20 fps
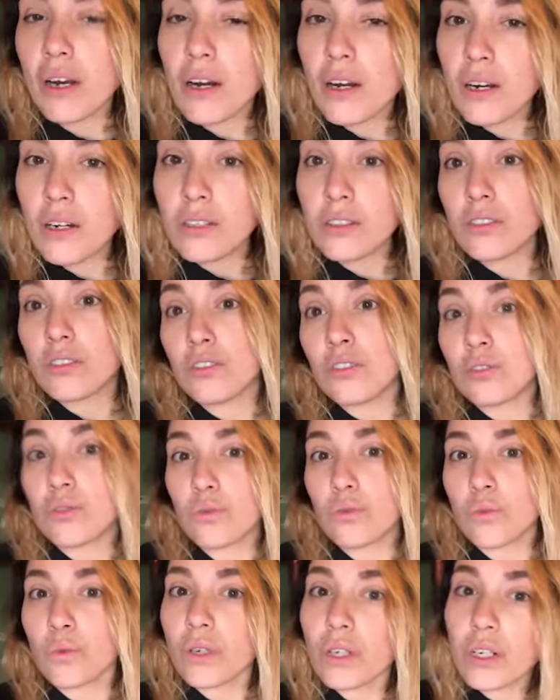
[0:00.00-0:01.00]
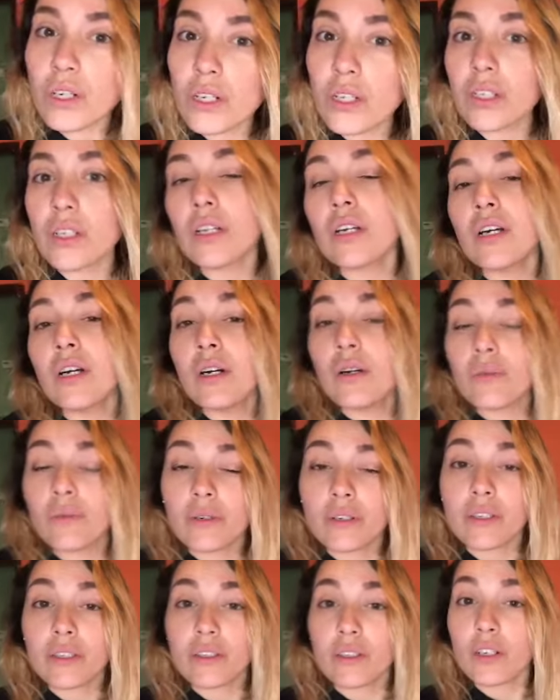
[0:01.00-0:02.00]
aunt's and just work
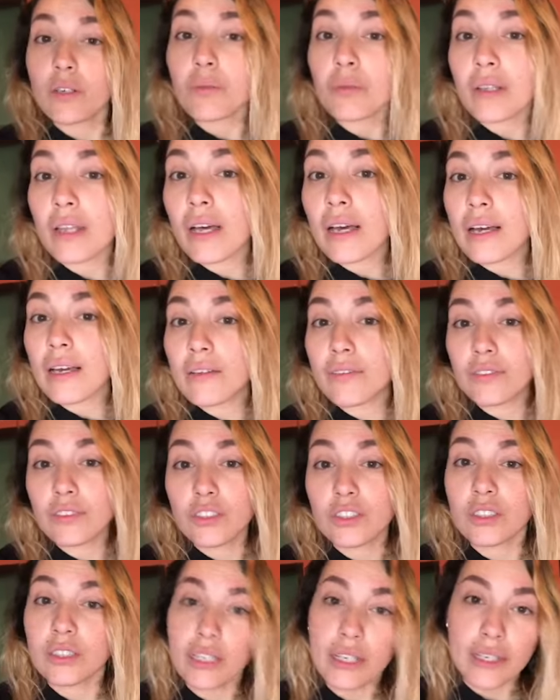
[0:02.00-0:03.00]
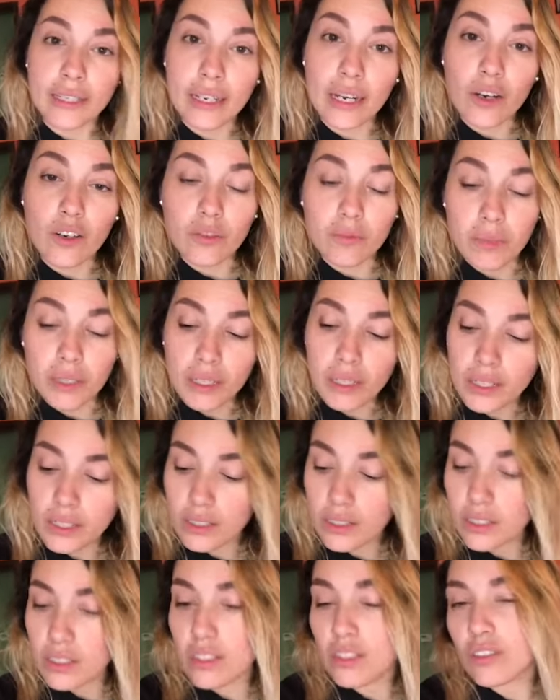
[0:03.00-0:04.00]
with Herbalife or just hang out with my
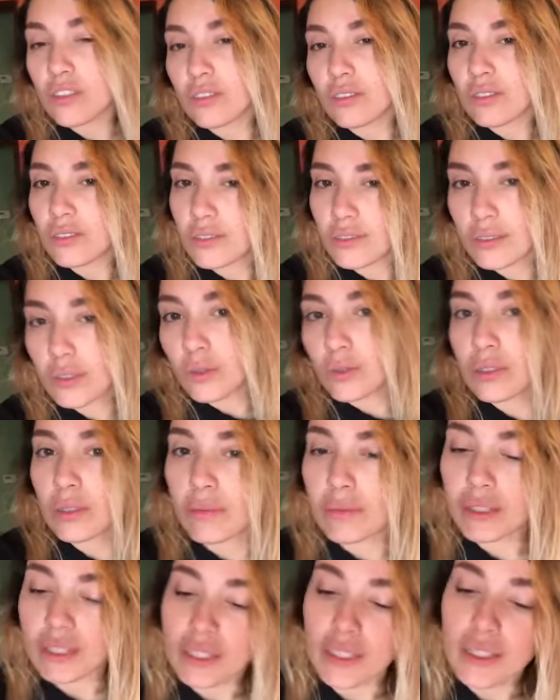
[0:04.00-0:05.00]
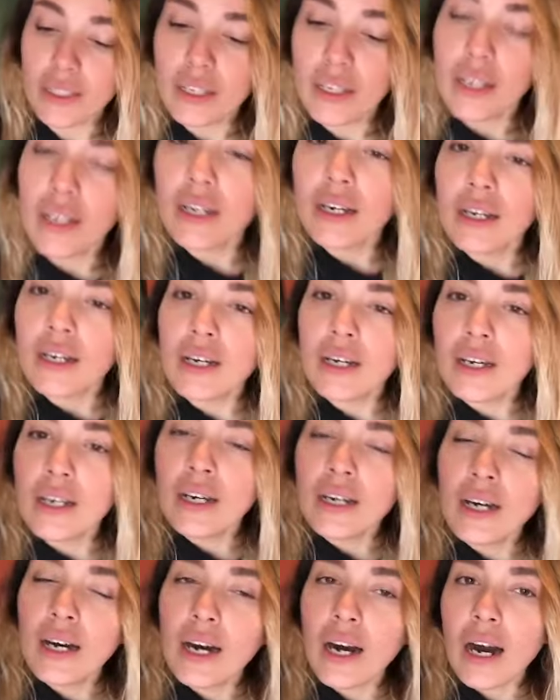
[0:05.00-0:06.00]
cousins or do something.
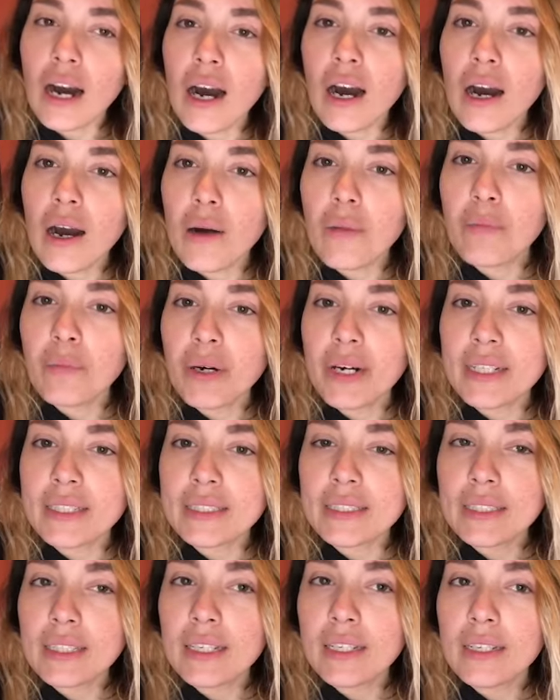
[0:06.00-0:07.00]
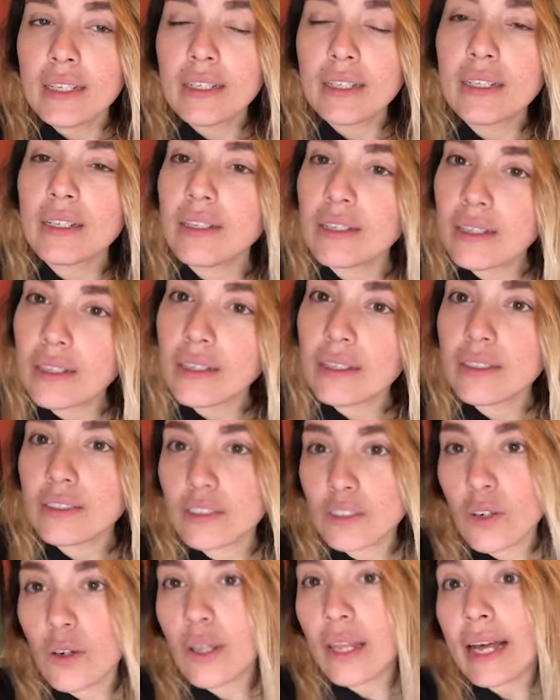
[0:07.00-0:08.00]
But
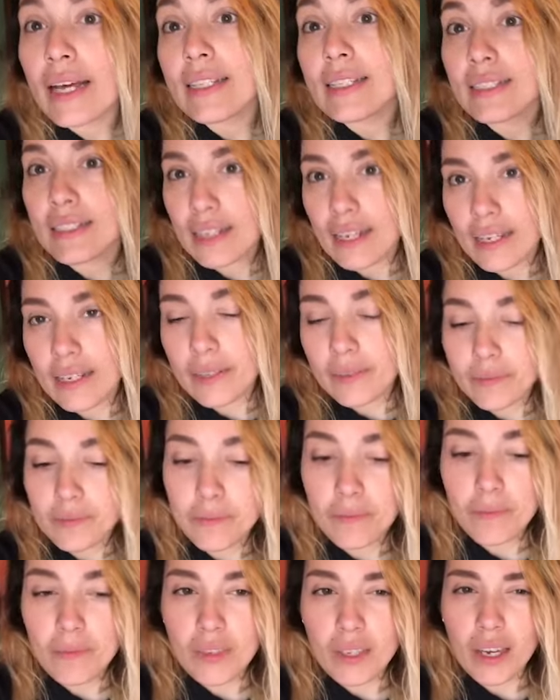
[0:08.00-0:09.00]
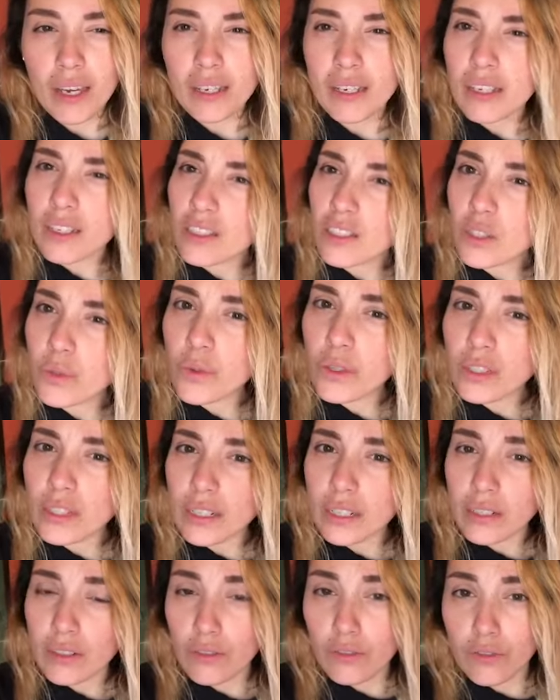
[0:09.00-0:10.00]
so last night, I guess there was
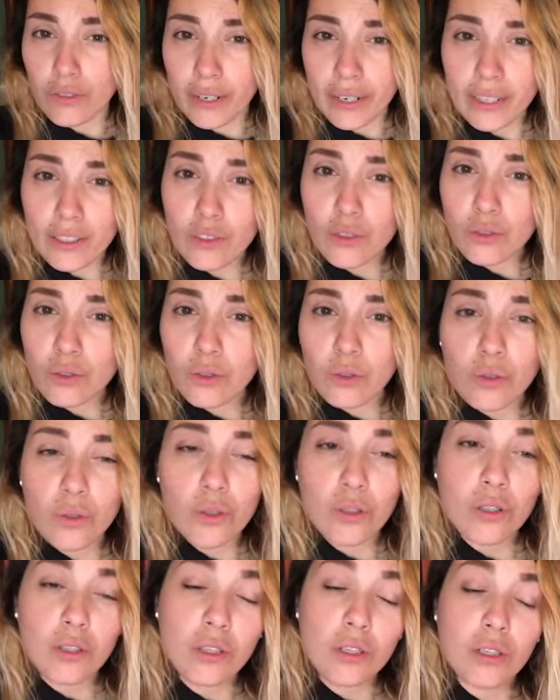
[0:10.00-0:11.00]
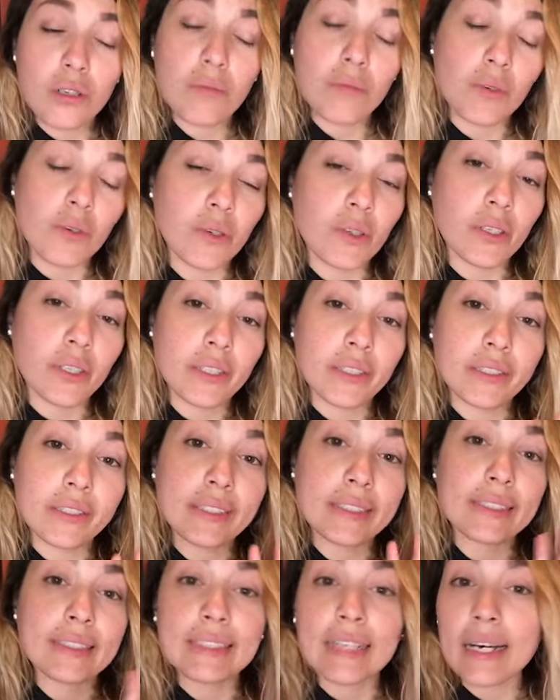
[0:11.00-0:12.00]
like a rainstorm or
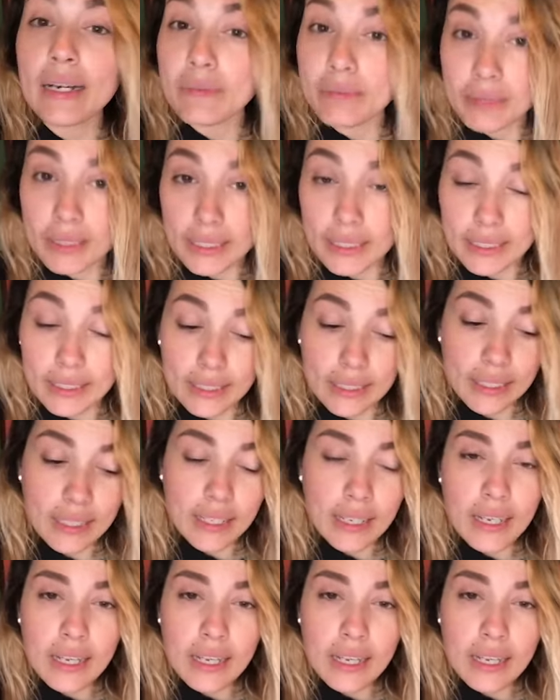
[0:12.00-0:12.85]
something.